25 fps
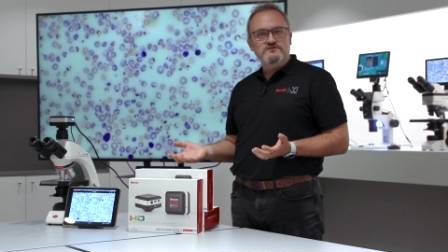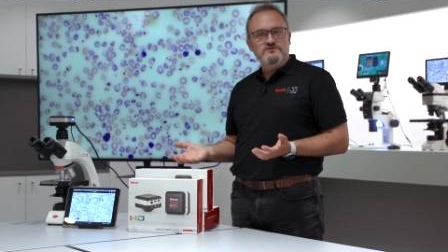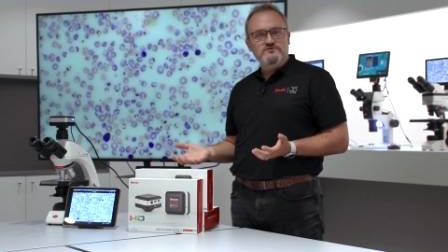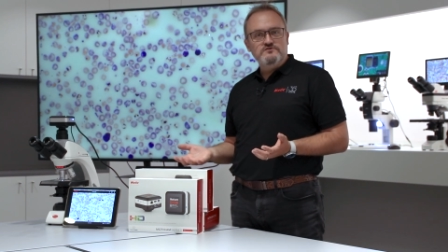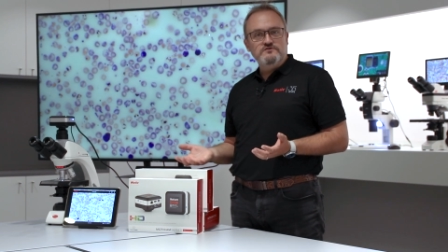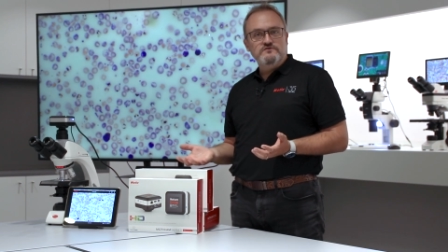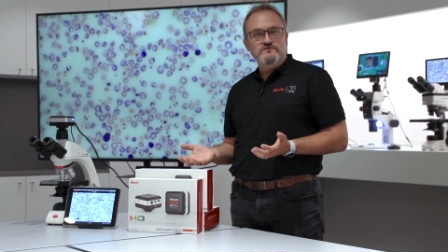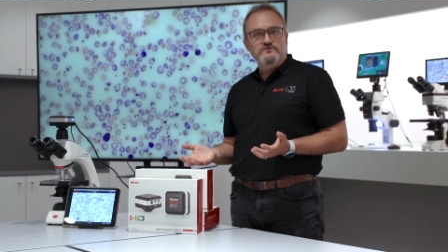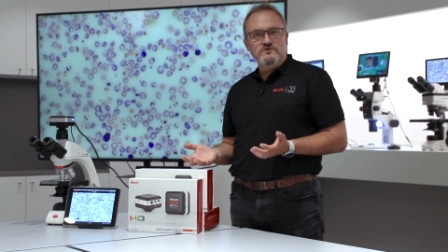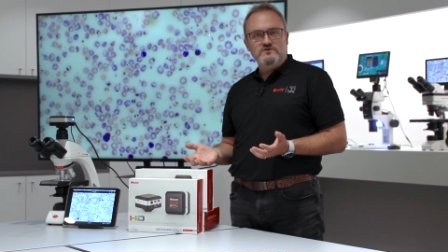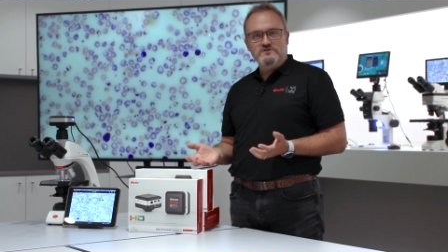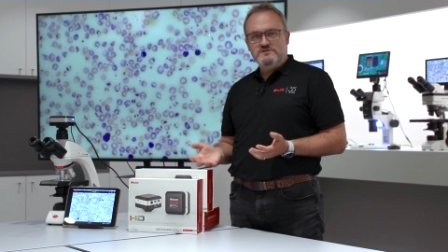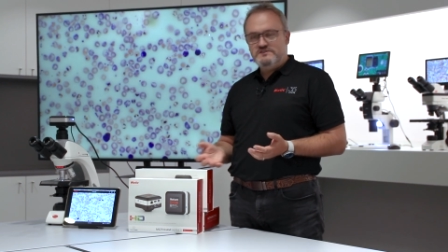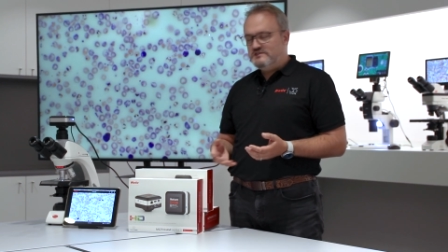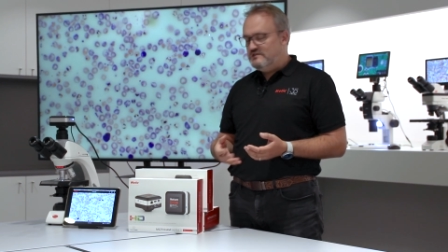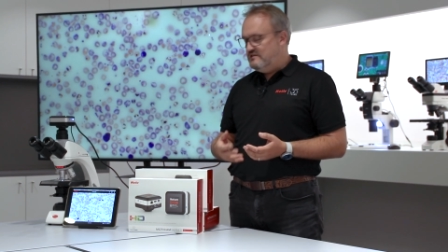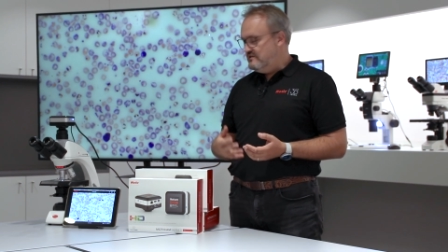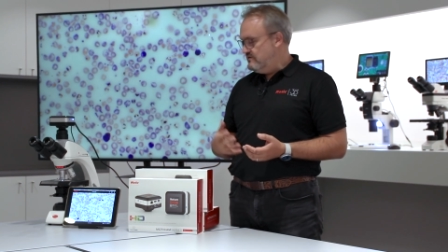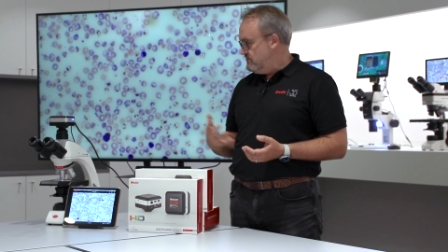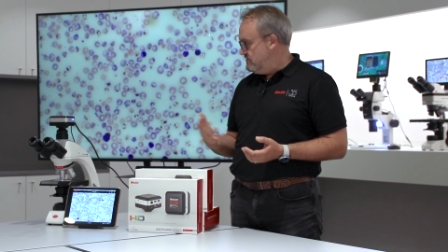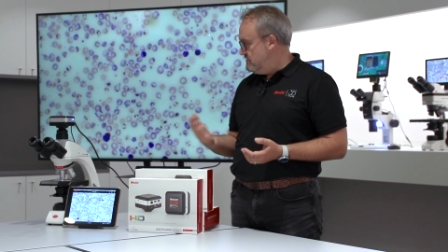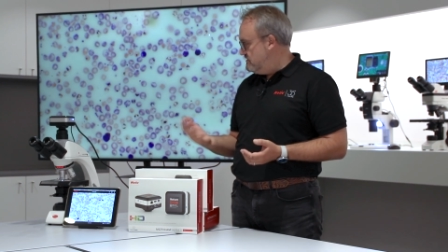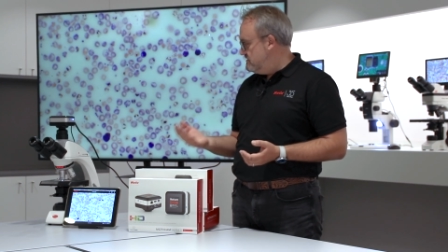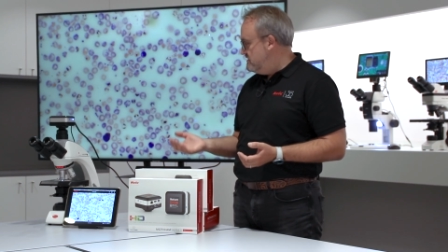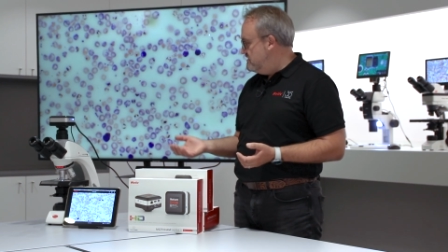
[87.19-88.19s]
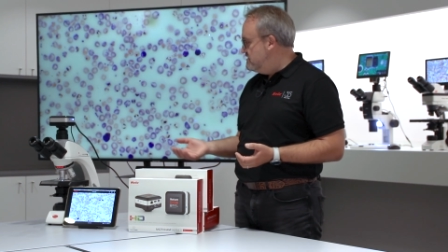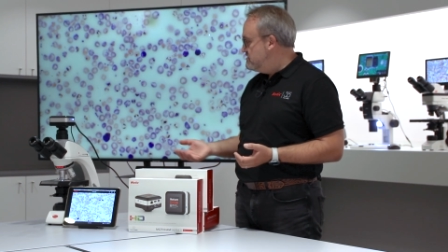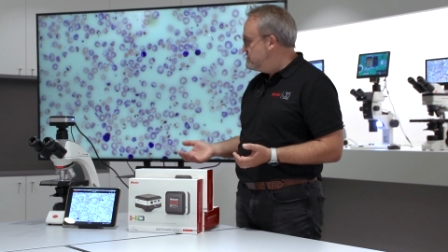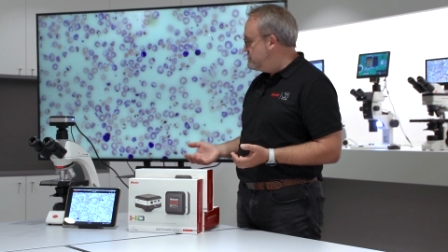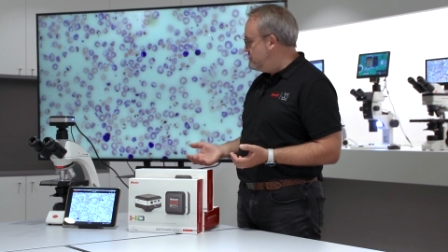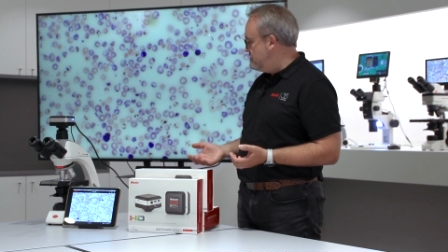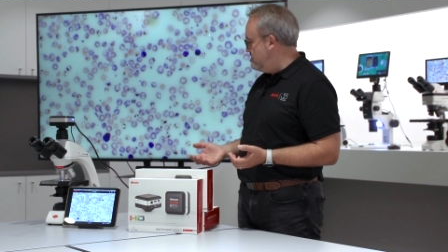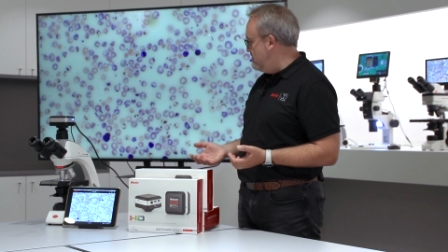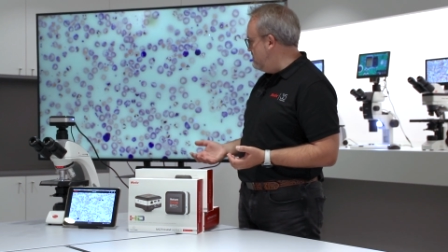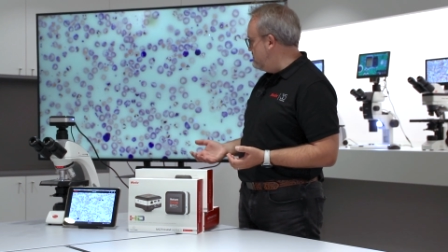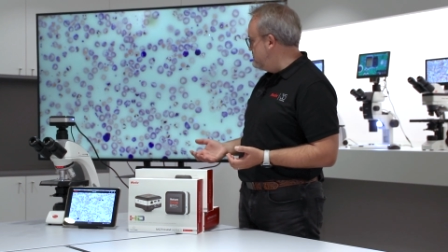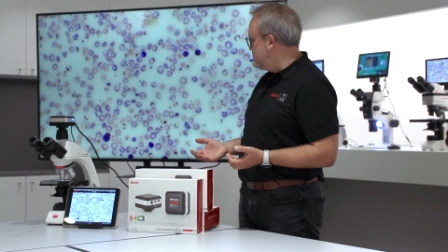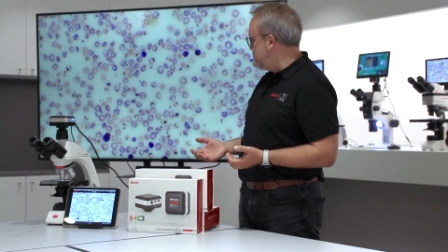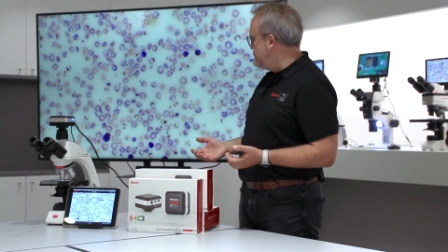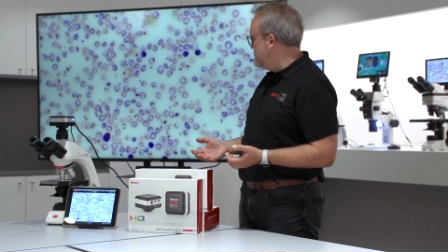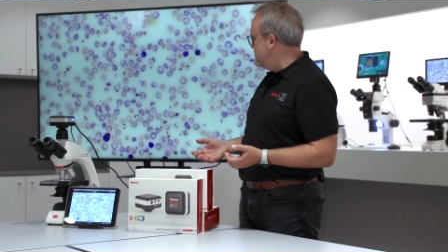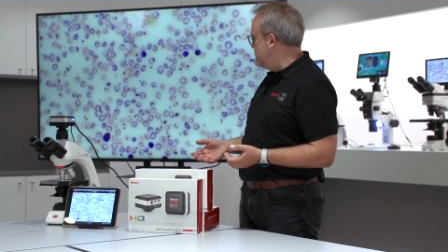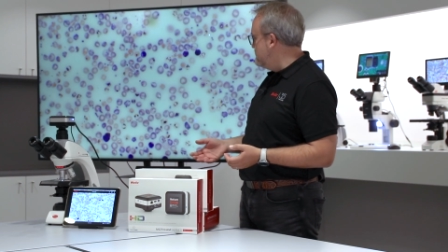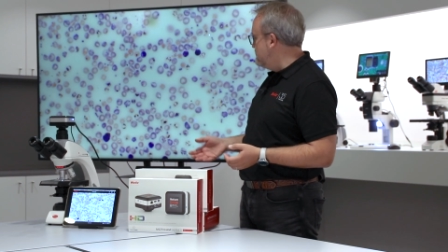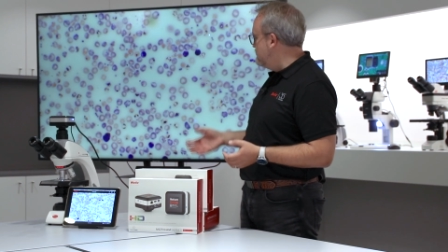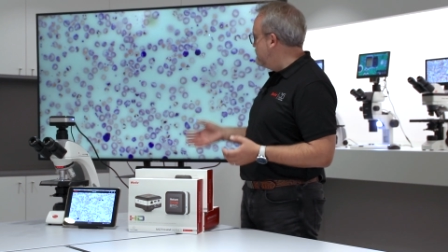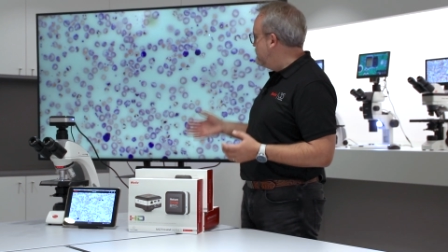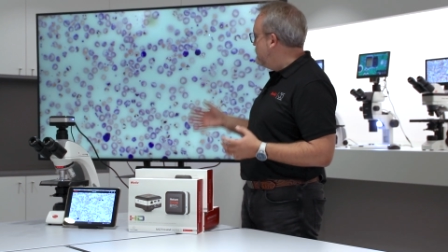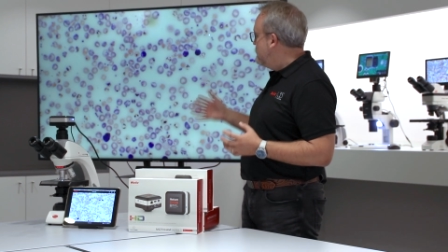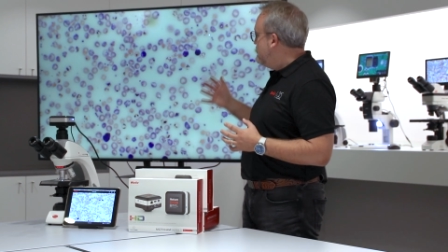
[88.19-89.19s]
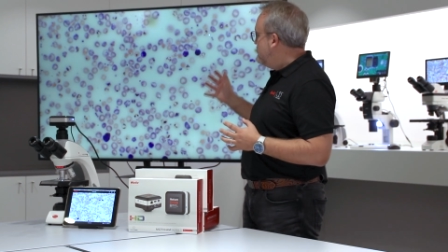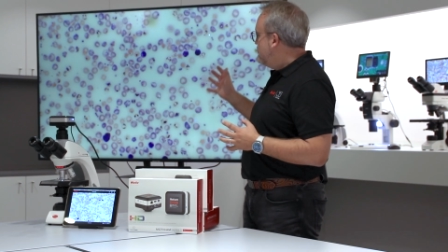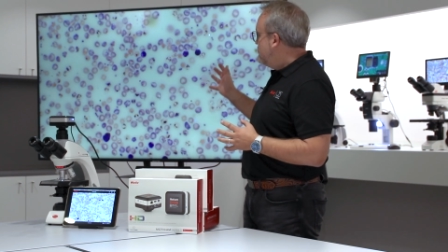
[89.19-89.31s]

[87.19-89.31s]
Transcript: university or a teaching hospital,